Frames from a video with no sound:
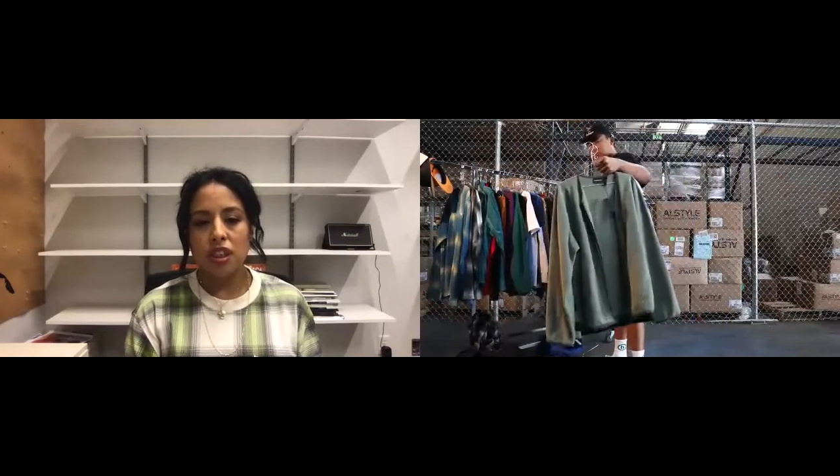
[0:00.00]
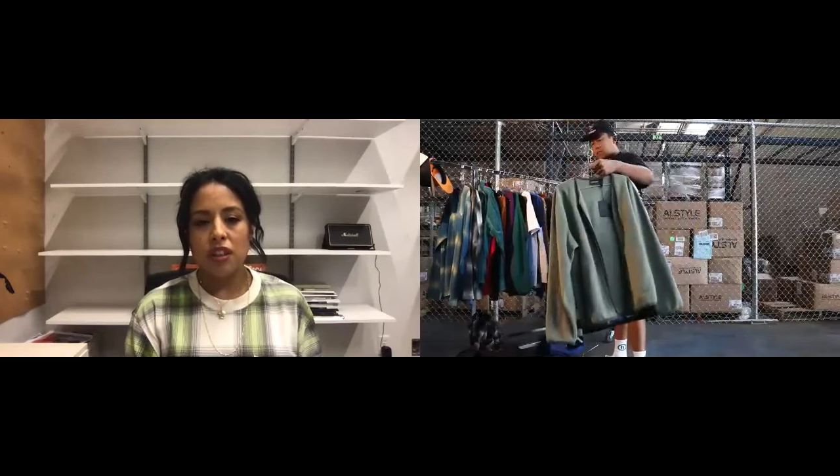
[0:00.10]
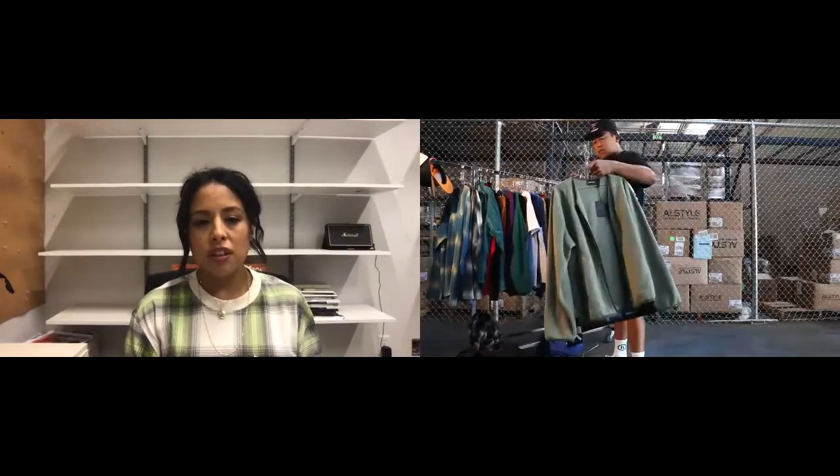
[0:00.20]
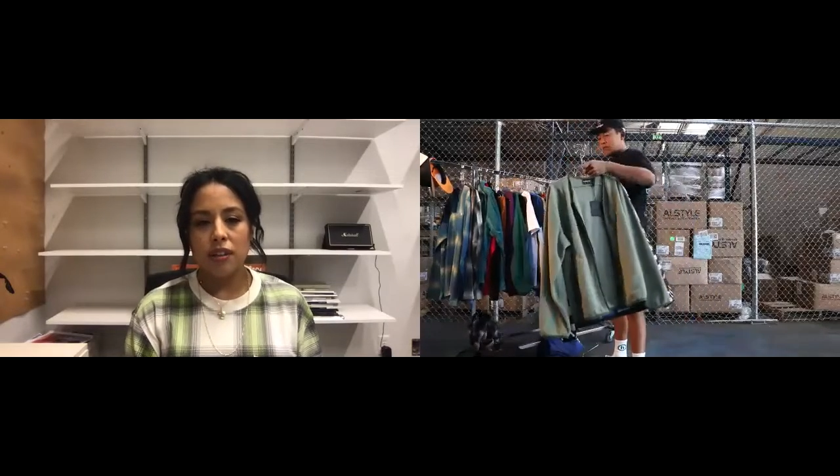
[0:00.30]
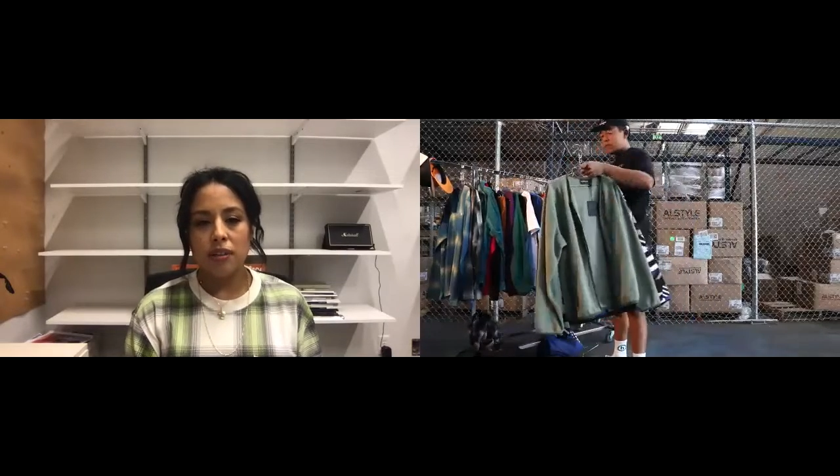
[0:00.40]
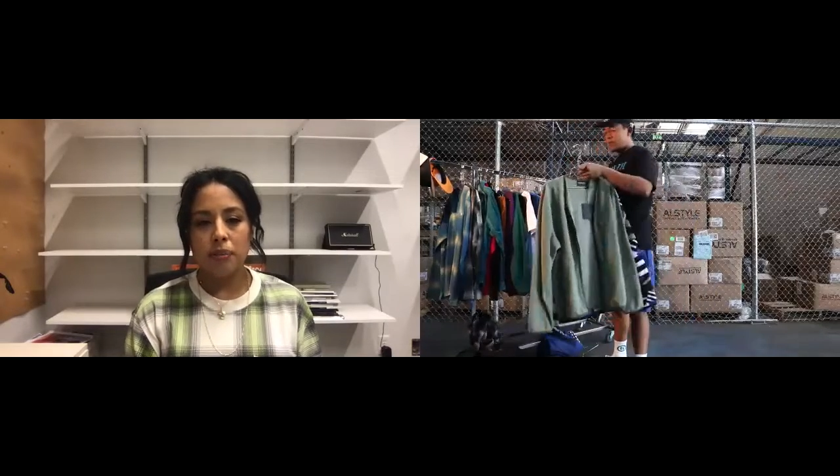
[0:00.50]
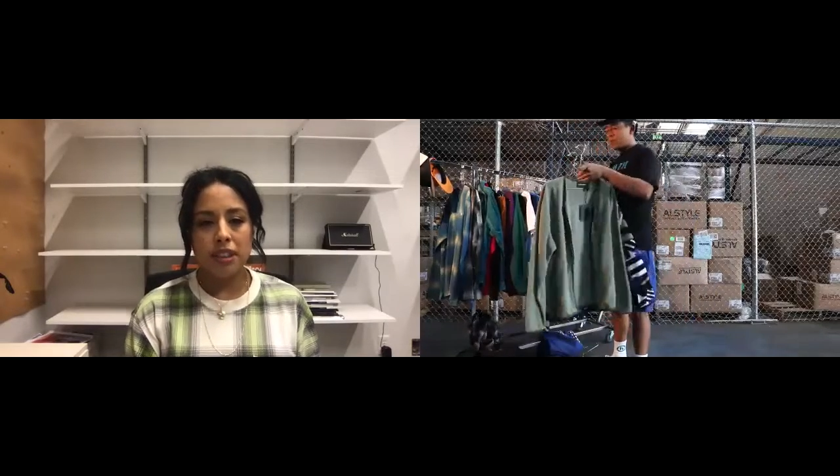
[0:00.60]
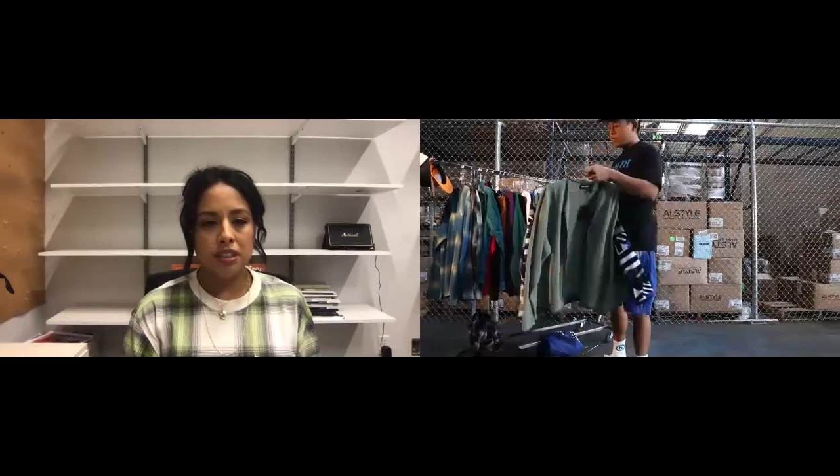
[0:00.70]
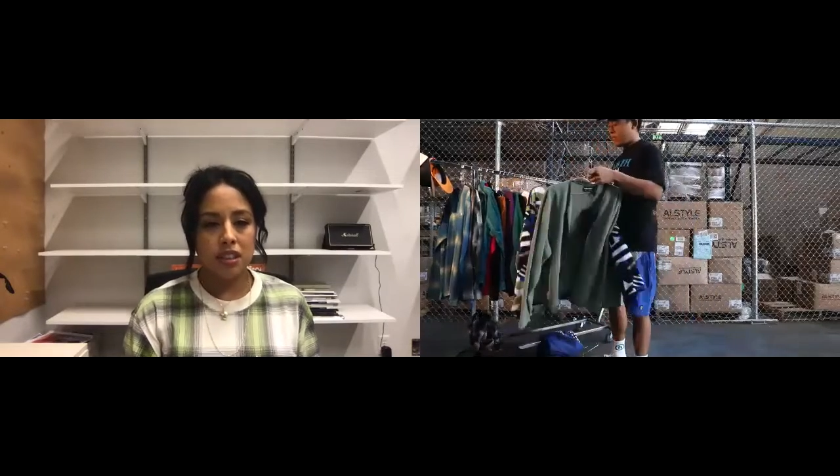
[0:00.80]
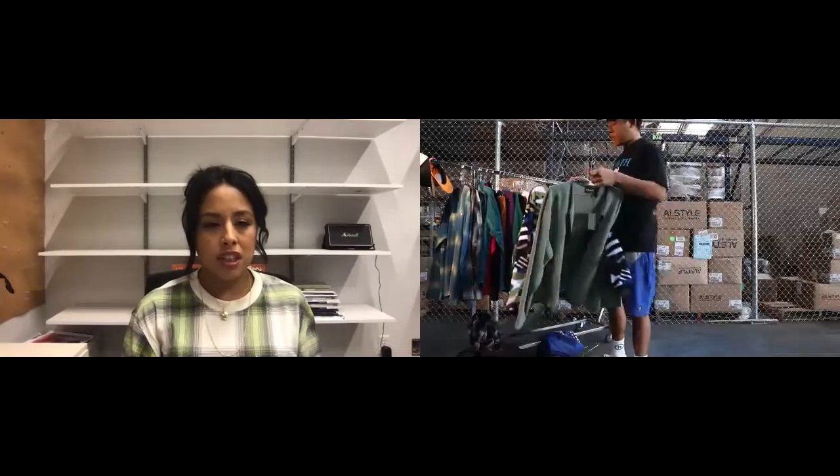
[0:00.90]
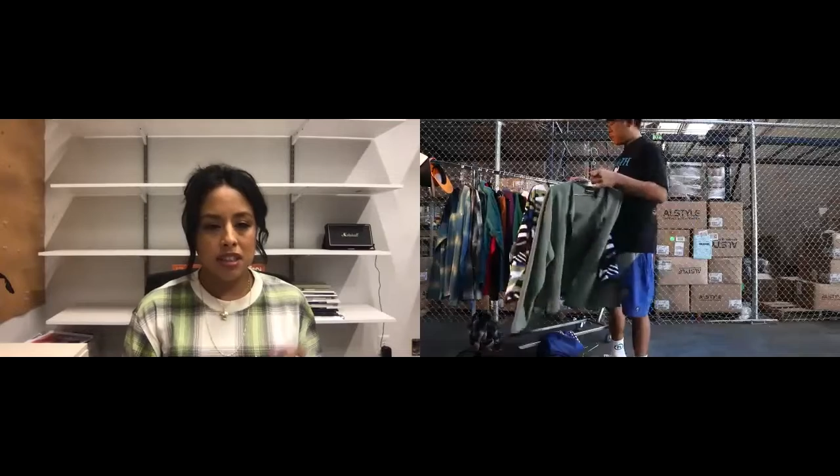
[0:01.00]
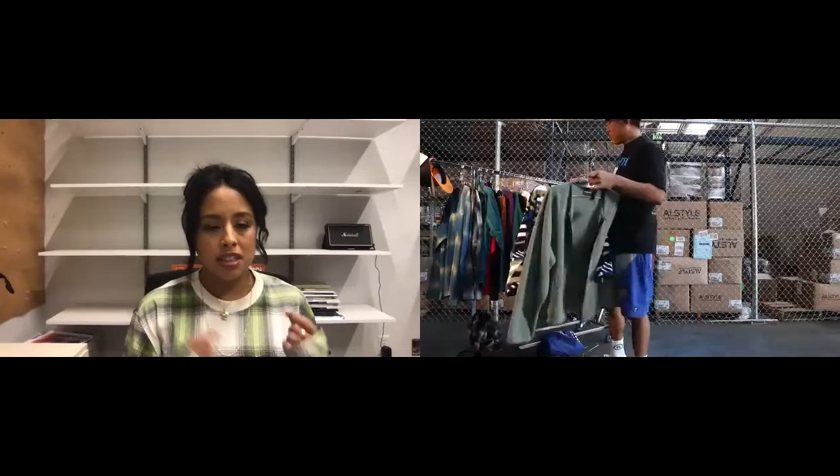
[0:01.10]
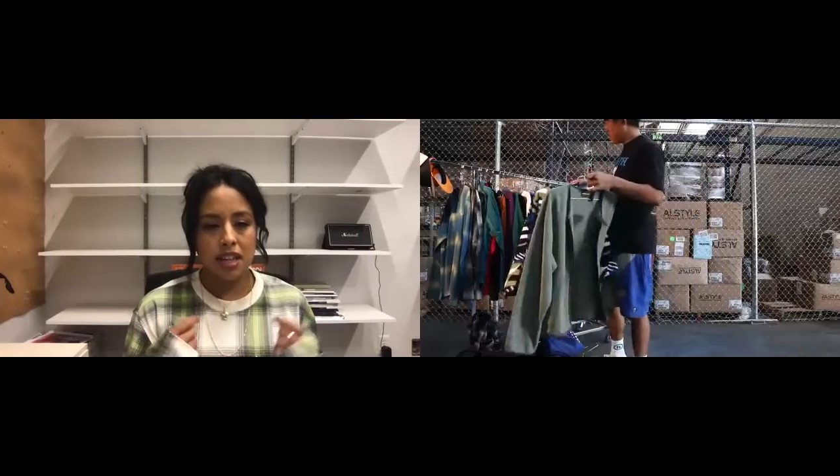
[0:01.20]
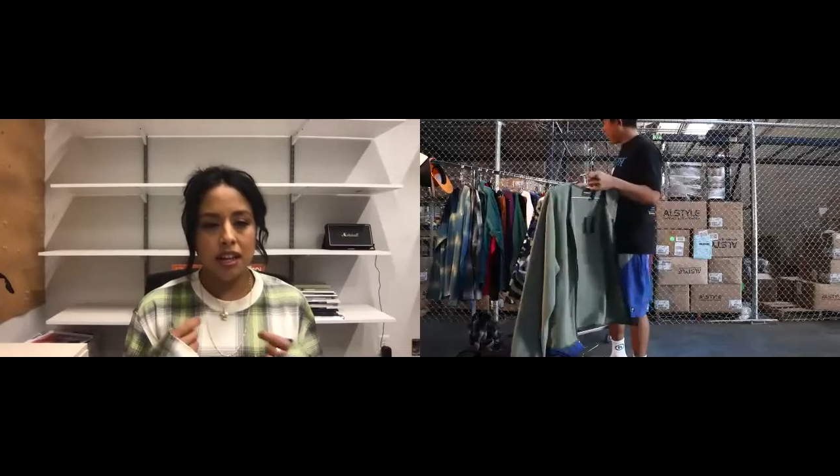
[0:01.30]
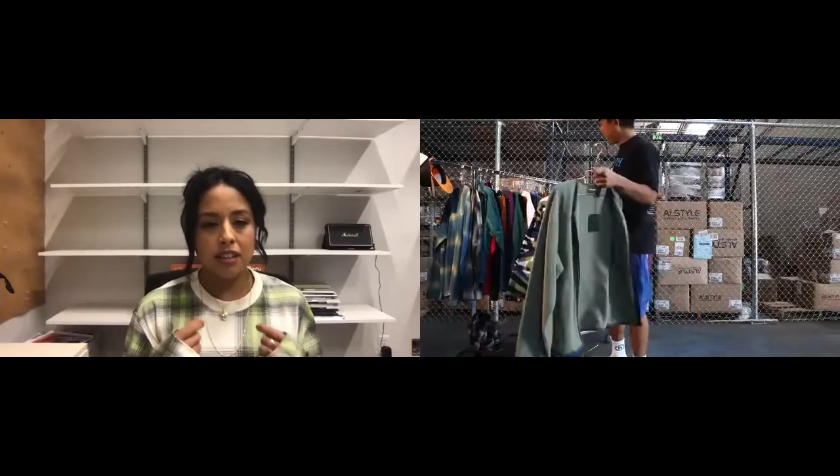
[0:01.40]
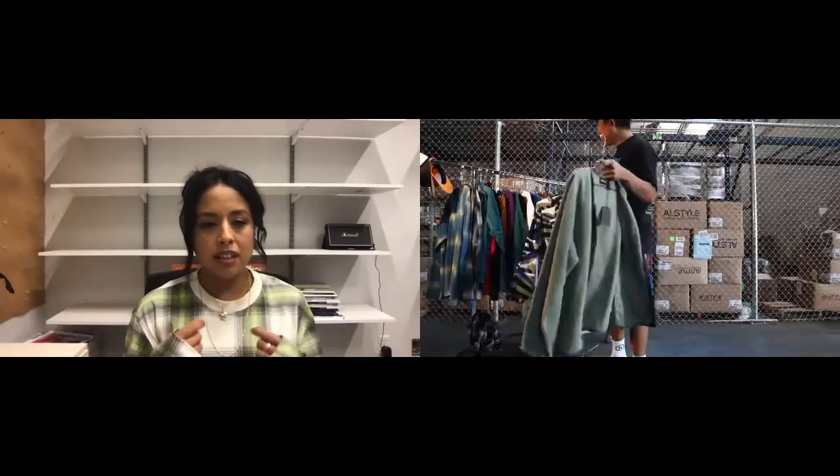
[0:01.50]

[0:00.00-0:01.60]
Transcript: um, and it's got satin